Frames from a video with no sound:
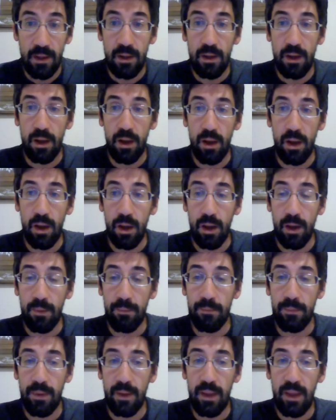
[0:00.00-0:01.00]

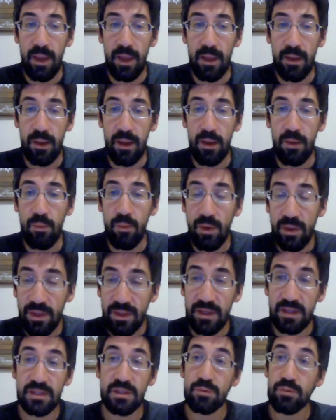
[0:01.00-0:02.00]
And one of the
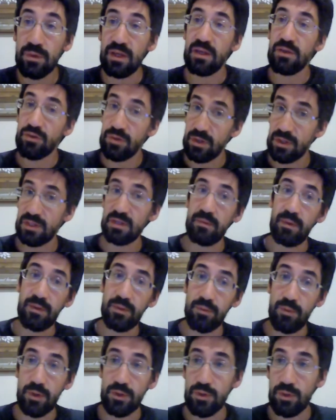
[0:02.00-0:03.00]
things that's really interesting about
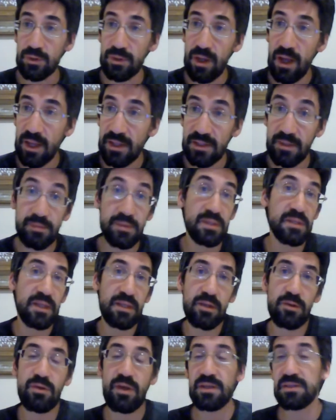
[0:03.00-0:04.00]
threshold concepts is that they're
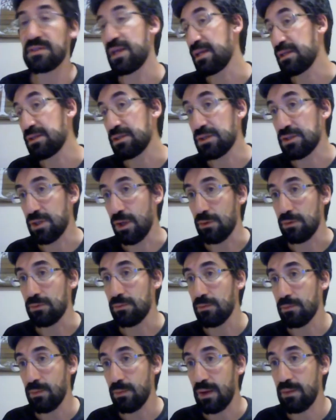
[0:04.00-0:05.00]
not set in stone,
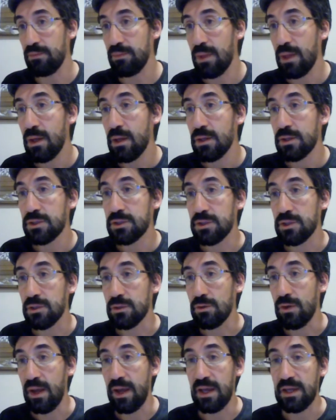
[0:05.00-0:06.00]
right? So
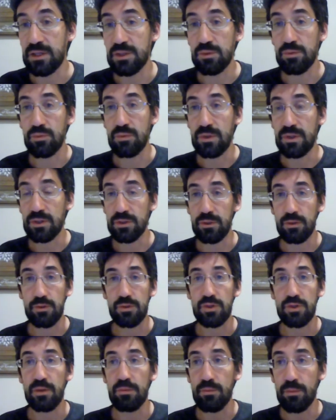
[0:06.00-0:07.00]
as research
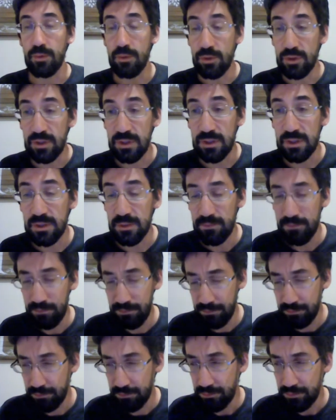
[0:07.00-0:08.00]
emerges,
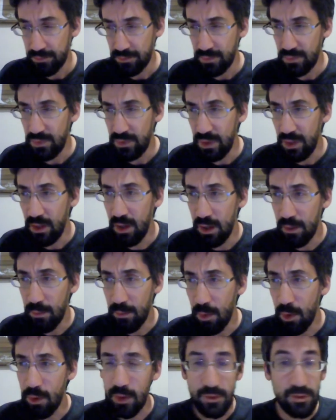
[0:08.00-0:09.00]

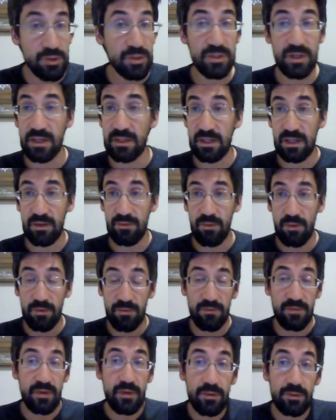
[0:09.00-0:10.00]
our understanding of our
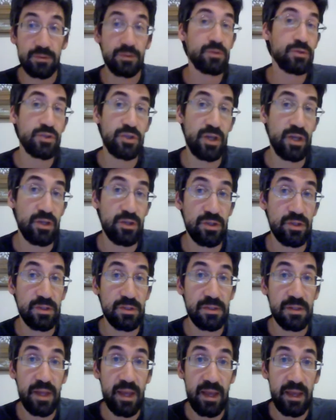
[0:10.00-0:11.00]
field changes,
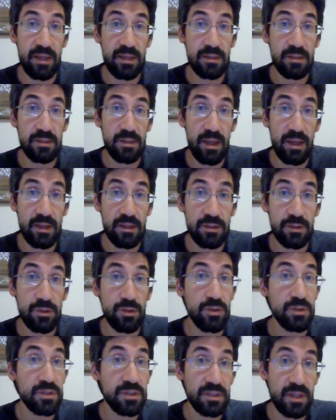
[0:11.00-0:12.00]
and
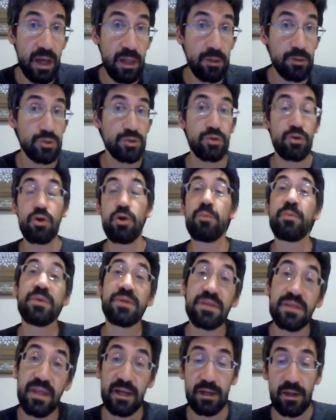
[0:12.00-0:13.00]
good scholars are open to
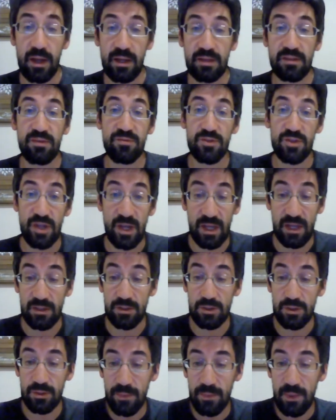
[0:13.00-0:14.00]
that kind of
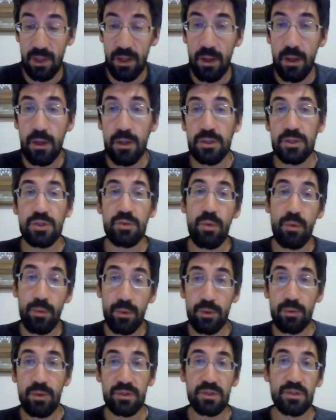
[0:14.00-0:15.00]
change. So what we're
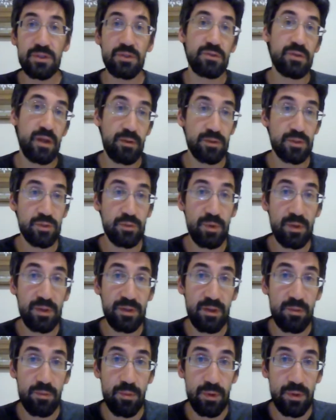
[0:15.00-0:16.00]
going to do now is quickly
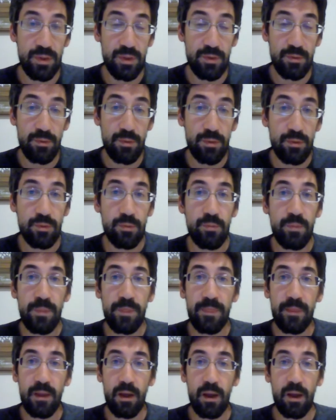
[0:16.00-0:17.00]
run through
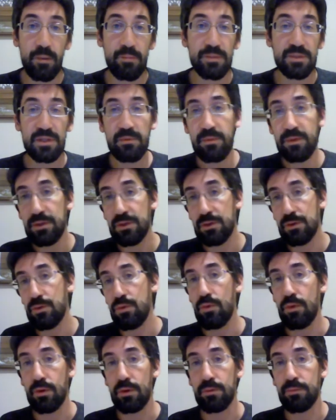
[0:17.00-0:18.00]
some of the
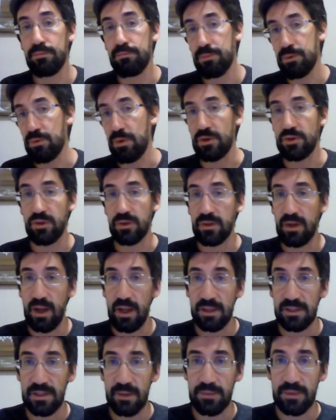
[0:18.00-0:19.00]
core threshold
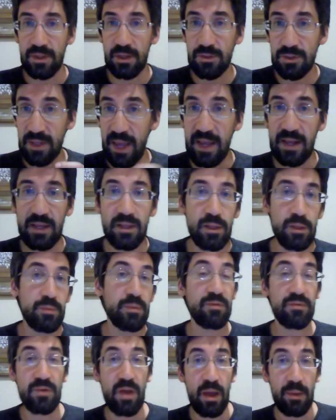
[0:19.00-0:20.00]
concepts, and I'll just add a little bit
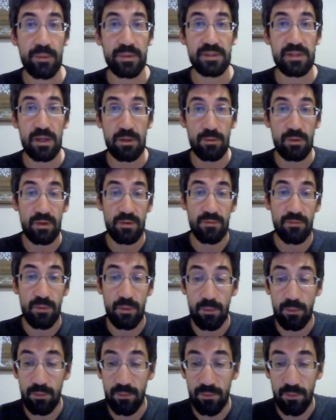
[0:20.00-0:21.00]
of commentary
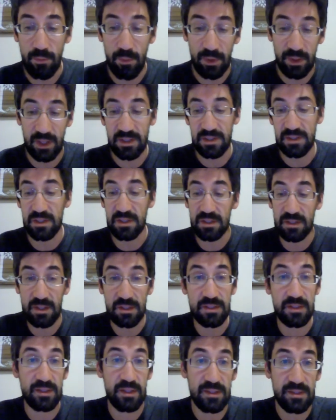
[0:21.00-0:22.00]
from what gets discussed
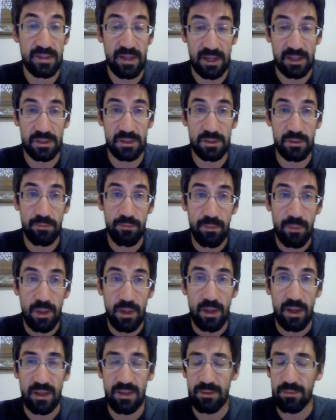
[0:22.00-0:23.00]
in the text,
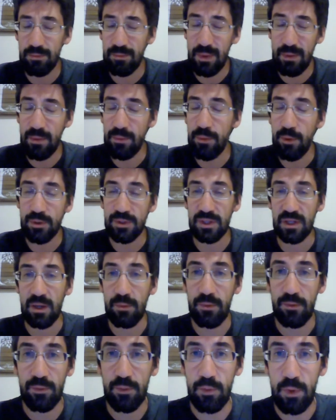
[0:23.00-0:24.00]
and maybe pose a couple
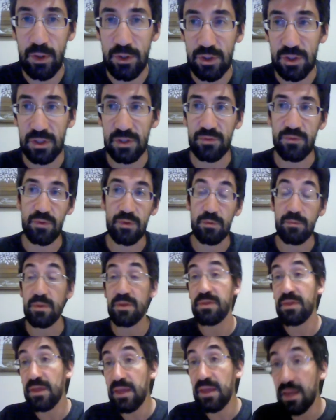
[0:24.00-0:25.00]
of questions for you to be
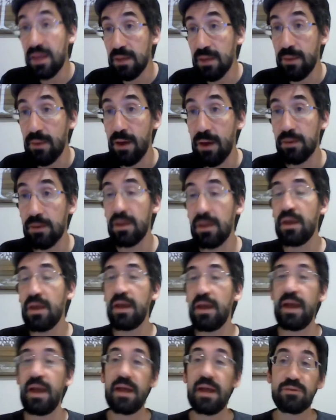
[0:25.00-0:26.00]
thinking about
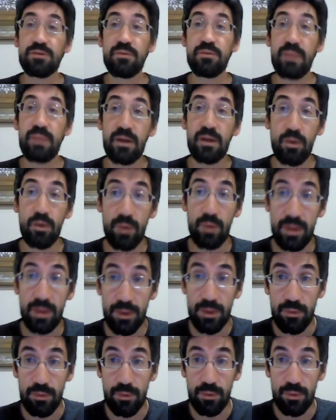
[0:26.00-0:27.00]
as we make our way
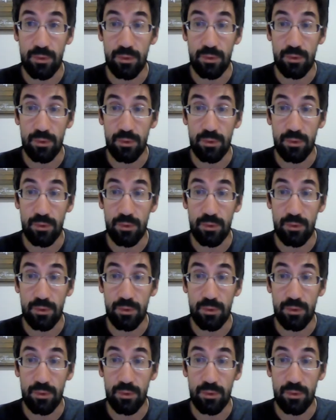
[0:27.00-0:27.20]
through